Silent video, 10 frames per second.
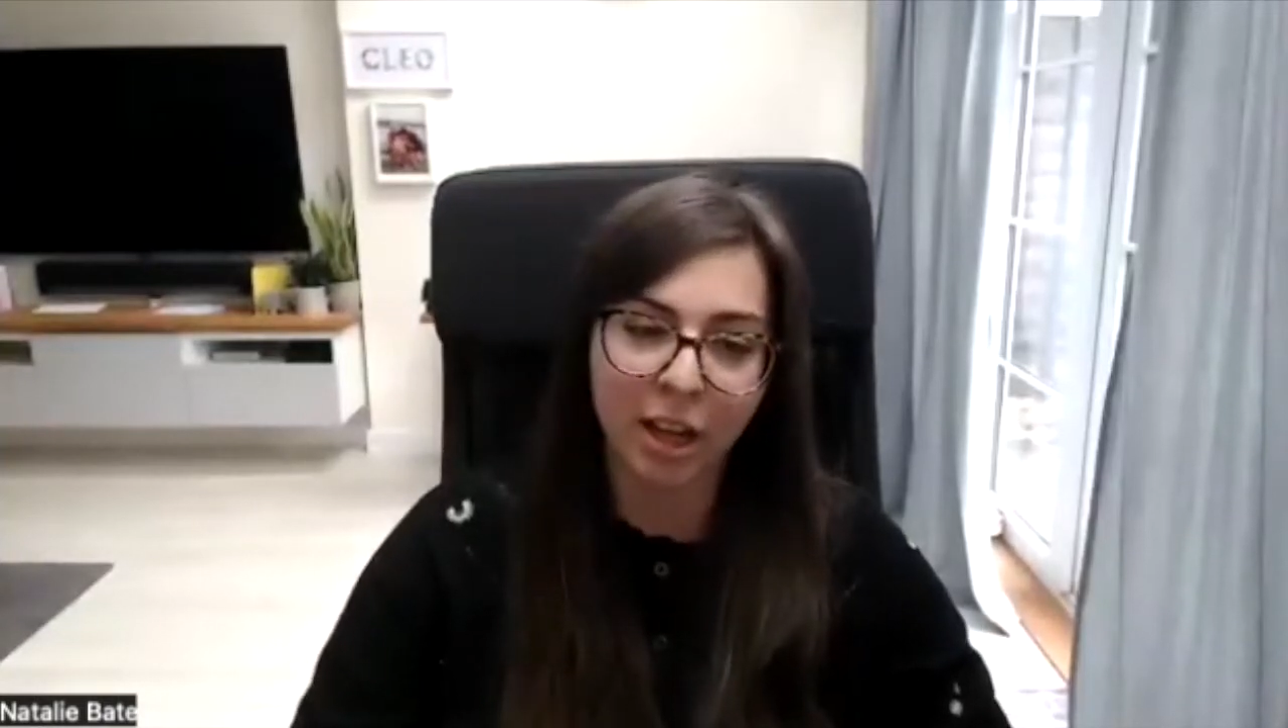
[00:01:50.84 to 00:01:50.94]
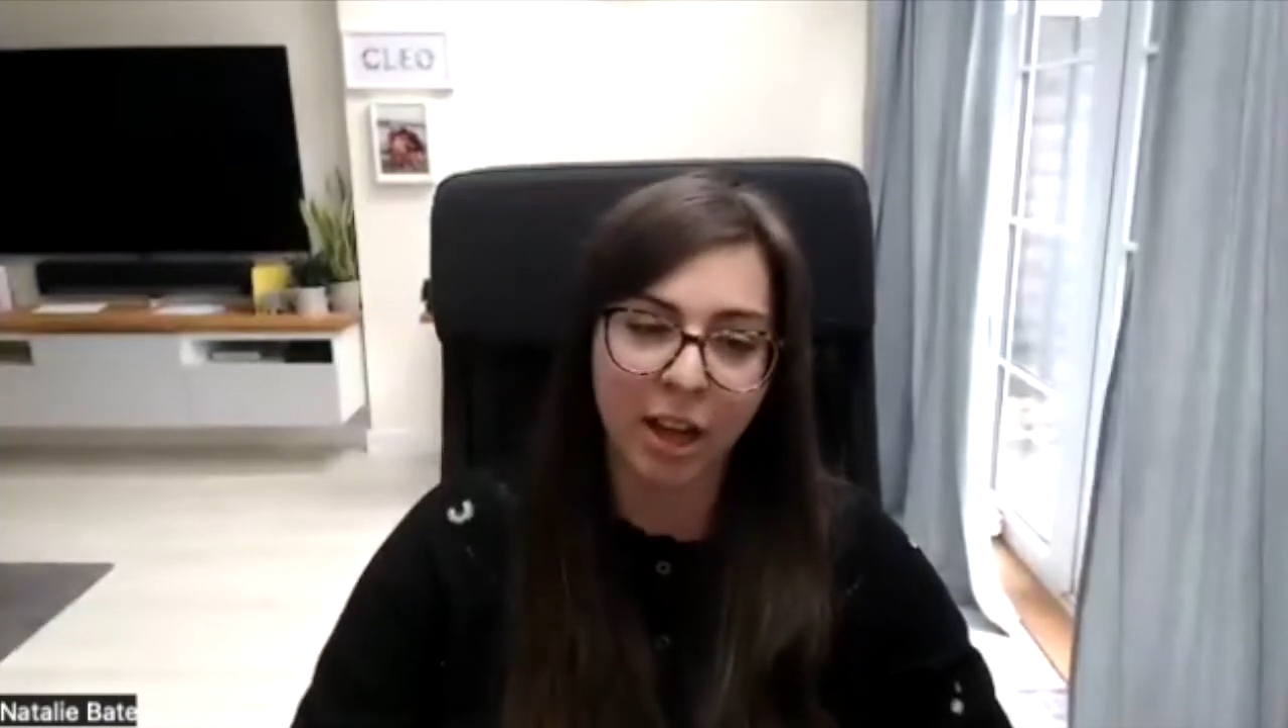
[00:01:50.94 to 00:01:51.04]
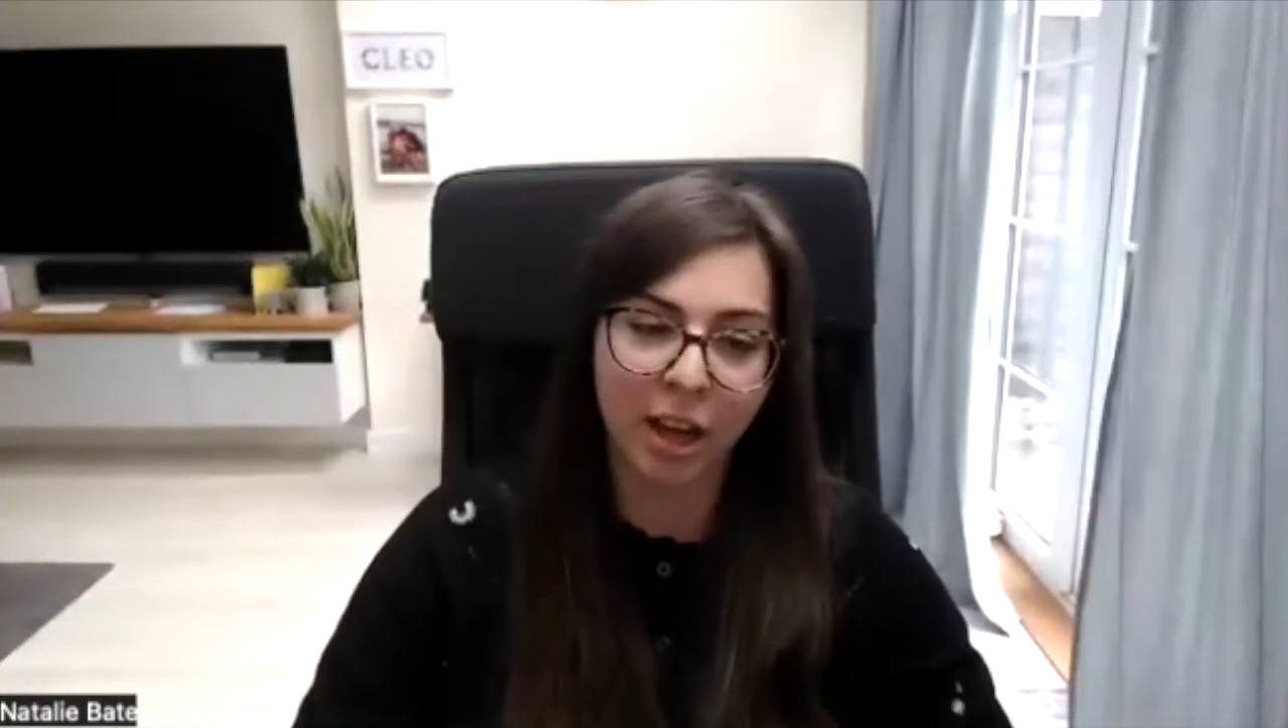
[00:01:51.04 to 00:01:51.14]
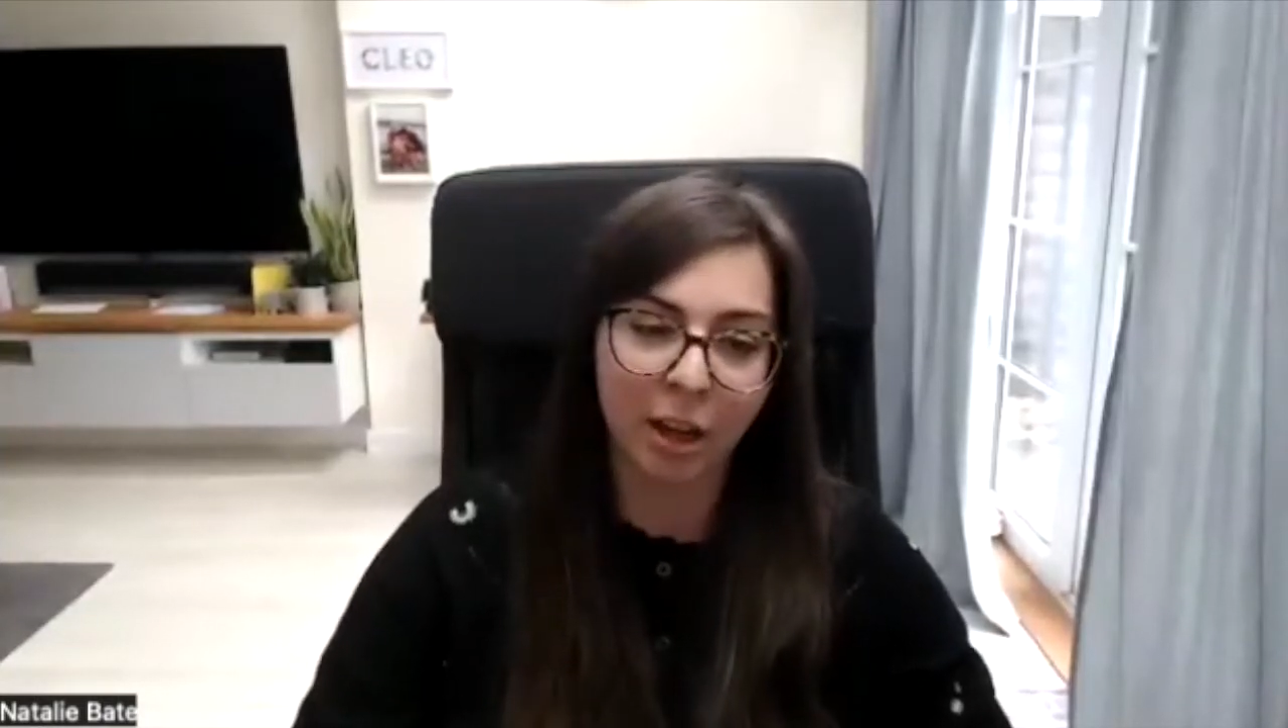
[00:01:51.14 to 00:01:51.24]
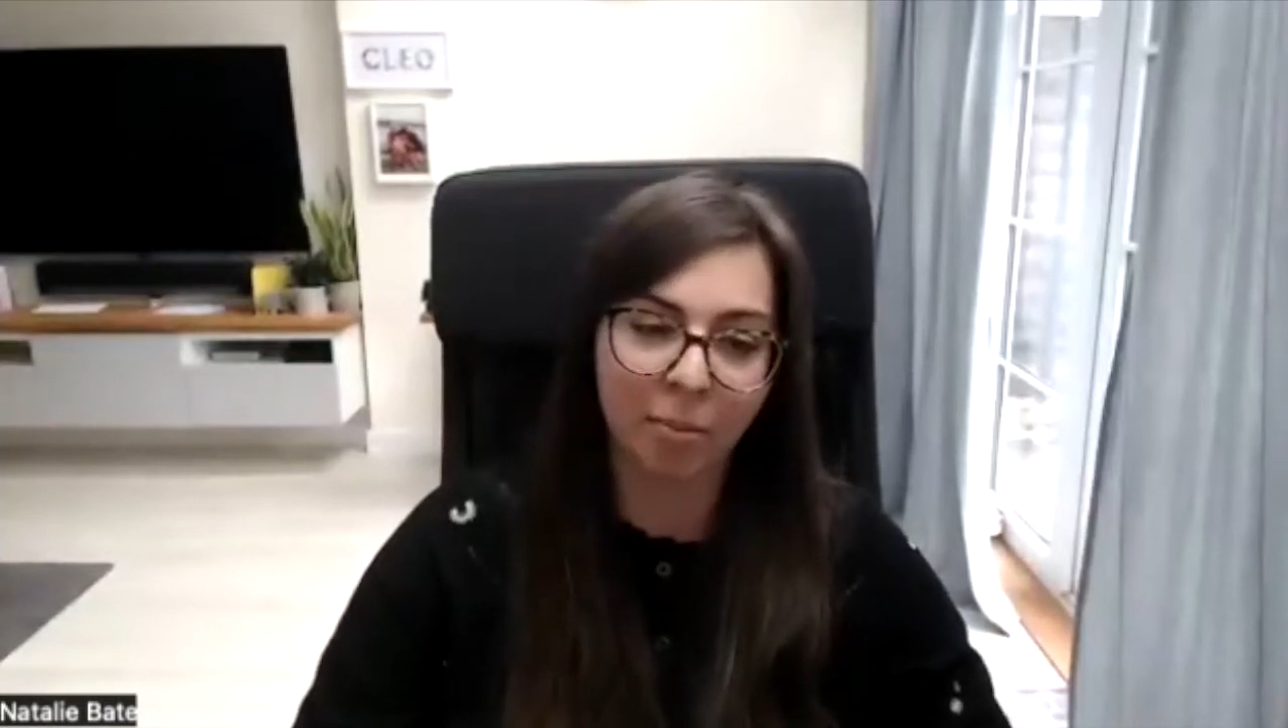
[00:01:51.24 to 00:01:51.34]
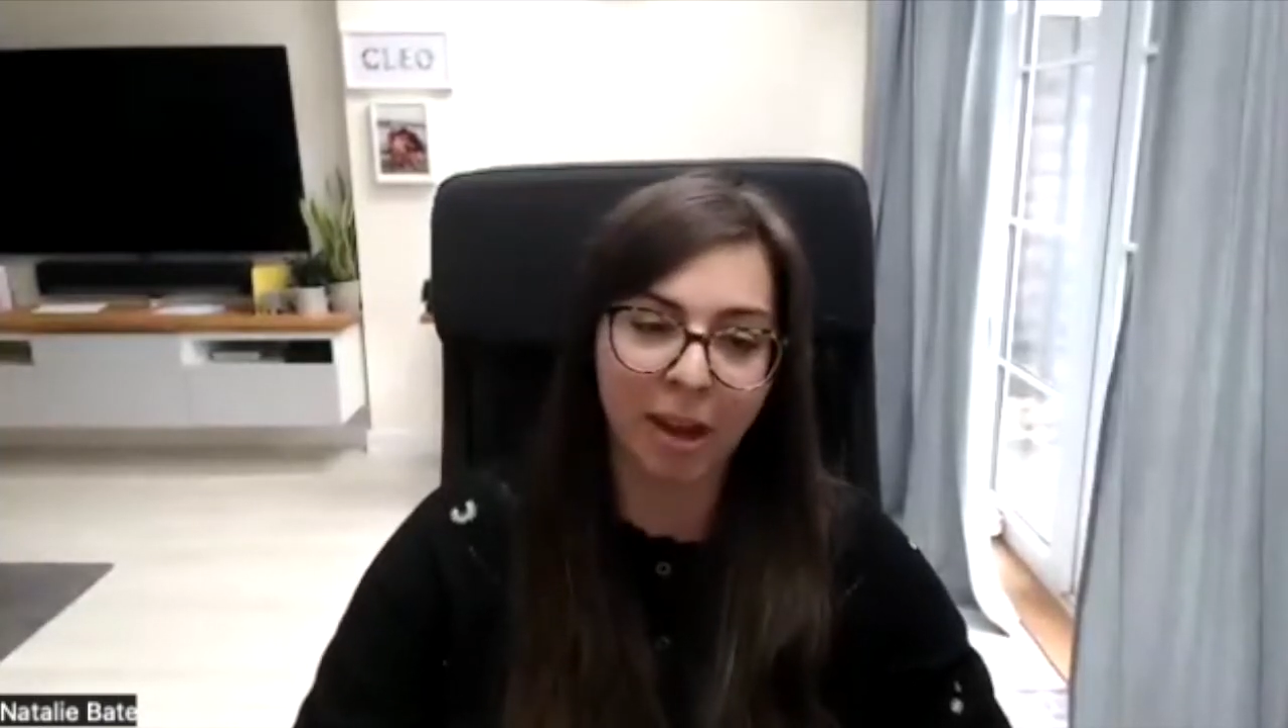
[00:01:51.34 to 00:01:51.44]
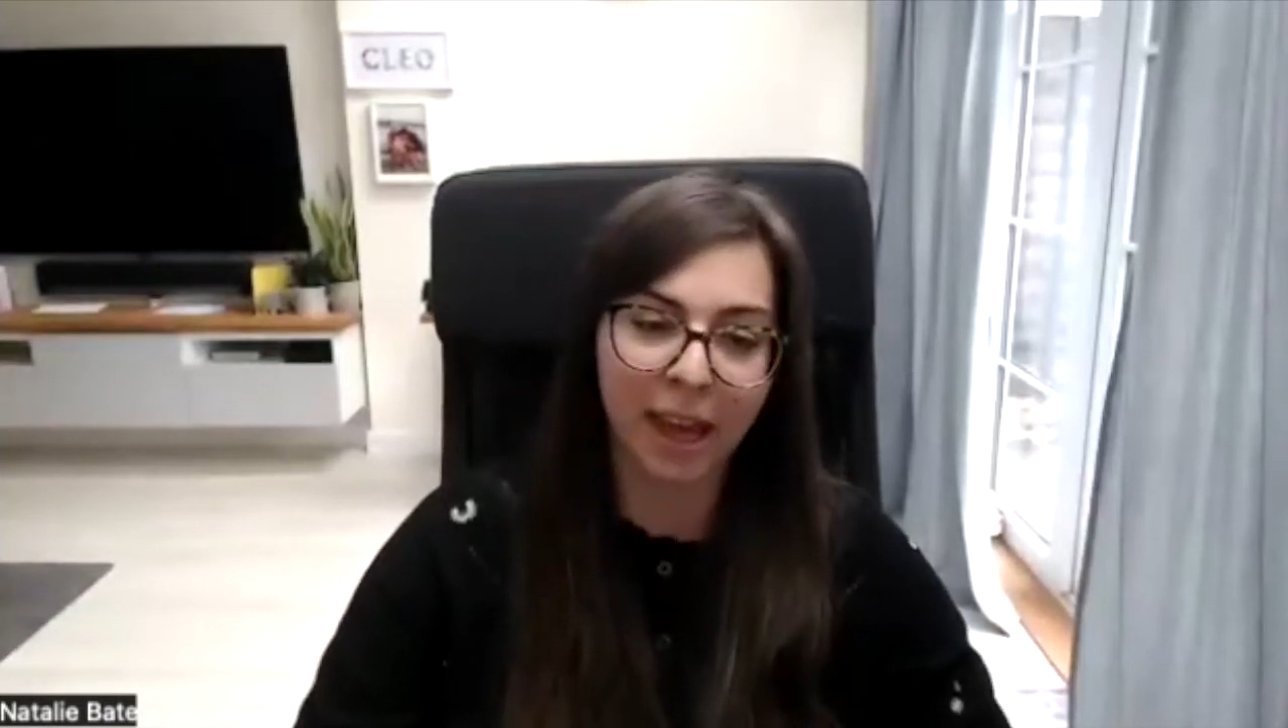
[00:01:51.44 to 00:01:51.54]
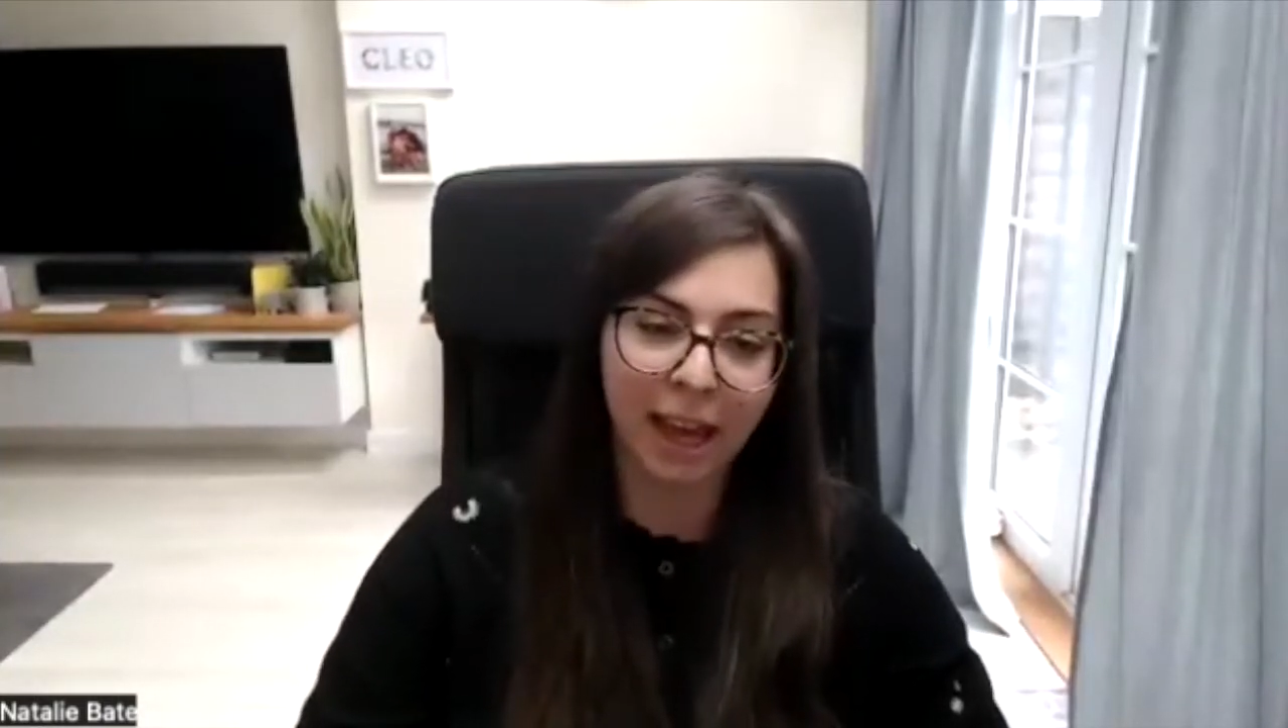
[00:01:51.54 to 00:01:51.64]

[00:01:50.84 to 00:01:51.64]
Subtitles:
It